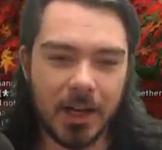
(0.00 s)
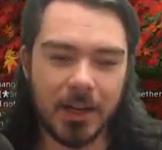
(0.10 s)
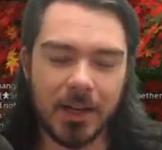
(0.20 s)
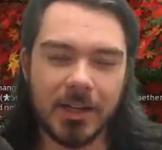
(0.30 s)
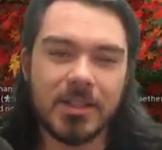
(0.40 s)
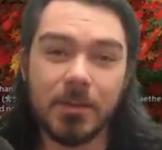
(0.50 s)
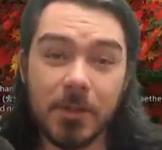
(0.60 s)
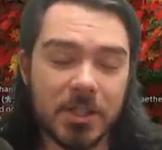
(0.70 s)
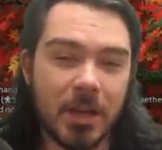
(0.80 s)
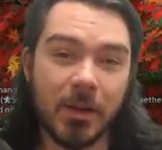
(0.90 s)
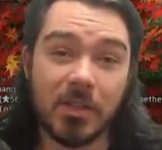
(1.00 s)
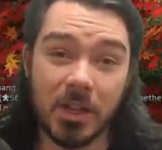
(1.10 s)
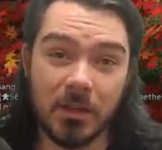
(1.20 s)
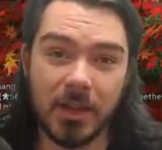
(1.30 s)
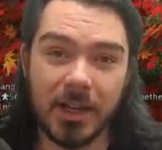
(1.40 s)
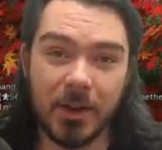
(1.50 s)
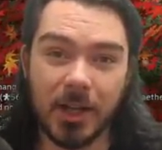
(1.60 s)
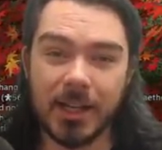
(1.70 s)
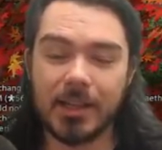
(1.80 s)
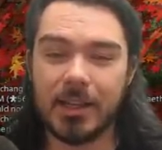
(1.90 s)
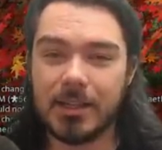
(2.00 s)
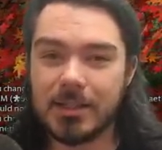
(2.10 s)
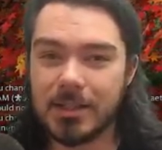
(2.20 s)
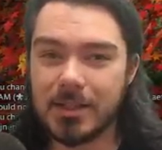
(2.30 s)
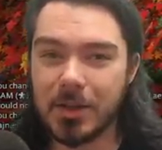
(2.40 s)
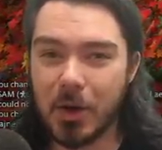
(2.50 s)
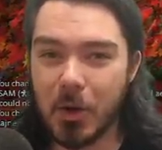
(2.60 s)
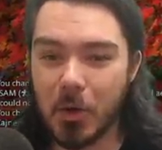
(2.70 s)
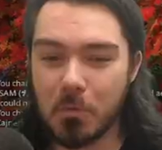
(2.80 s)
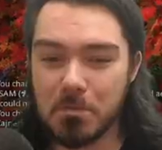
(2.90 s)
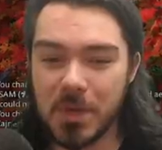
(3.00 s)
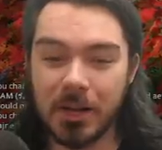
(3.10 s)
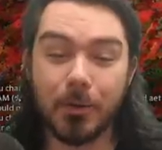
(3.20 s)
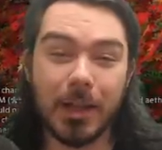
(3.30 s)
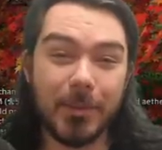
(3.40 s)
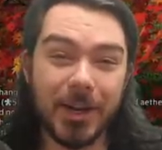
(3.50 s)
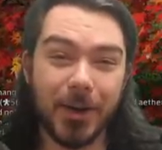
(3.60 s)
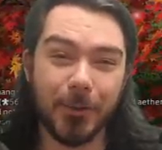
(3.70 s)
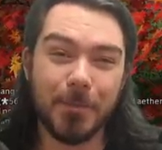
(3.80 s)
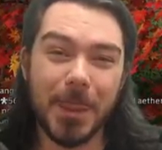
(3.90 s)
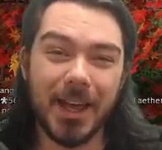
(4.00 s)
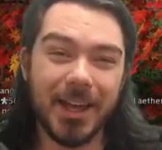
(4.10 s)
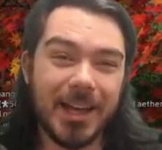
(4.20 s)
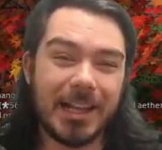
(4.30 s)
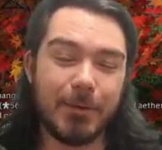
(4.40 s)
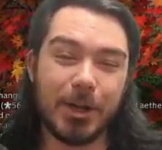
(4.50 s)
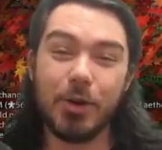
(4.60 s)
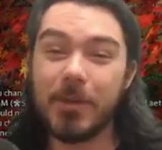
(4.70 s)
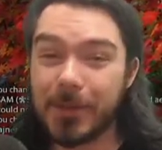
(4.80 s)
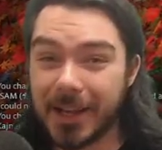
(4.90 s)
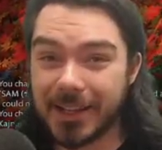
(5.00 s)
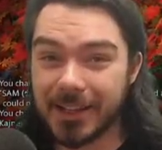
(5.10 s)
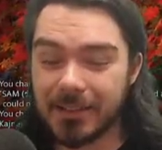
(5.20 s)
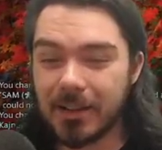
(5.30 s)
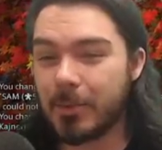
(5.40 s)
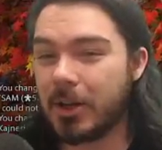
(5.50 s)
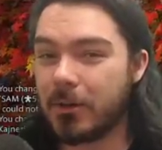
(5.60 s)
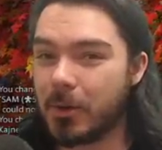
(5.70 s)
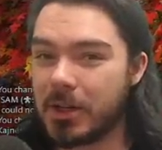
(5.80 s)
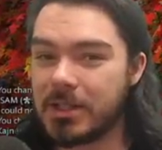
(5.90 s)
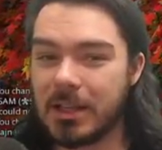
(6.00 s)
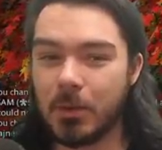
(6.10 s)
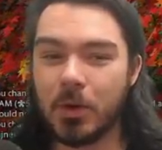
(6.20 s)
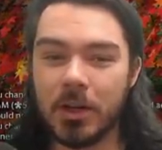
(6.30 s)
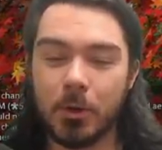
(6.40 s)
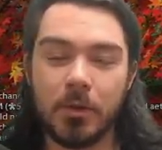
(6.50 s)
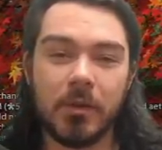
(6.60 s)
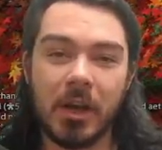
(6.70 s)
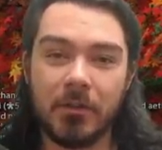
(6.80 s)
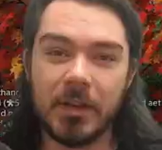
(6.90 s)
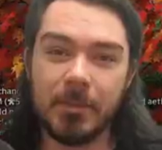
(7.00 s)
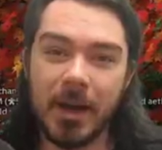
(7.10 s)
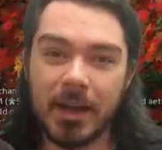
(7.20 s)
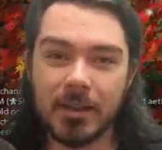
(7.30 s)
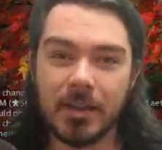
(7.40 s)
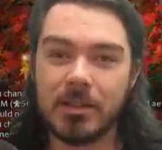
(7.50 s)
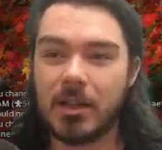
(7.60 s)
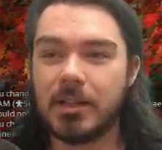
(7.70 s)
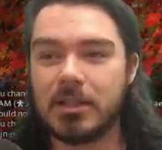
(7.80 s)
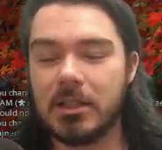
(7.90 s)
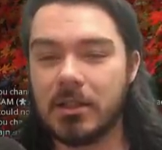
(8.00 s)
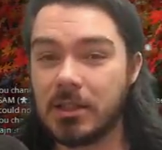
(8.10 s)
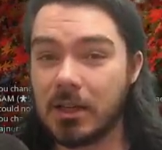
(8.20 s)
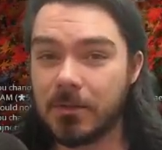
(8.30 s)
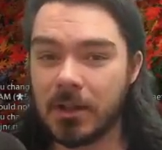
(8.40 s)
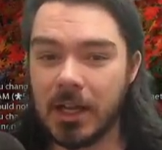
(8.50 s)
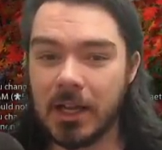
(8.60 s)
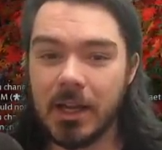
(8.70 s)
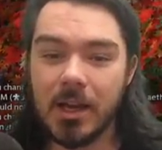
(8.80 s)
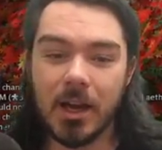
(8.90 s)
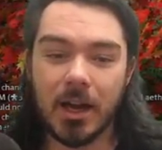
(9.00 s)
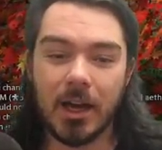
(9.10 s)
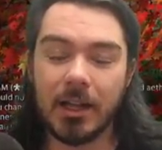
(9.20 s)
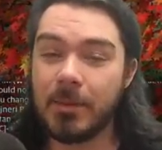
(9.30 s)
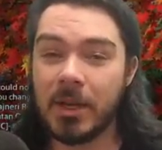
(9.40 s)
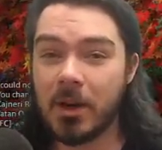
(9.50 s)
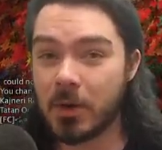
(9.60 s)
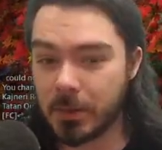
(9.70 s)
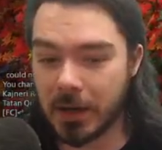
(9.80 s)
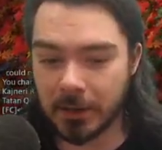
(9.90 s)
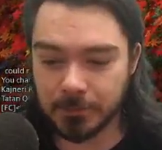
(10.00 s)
It is the first time I've done a video like this, so, you know, let me know. Let me know if you like it, let me know if you want to see more, or if you got feedback, things you'd like to see done differently, let me know as well.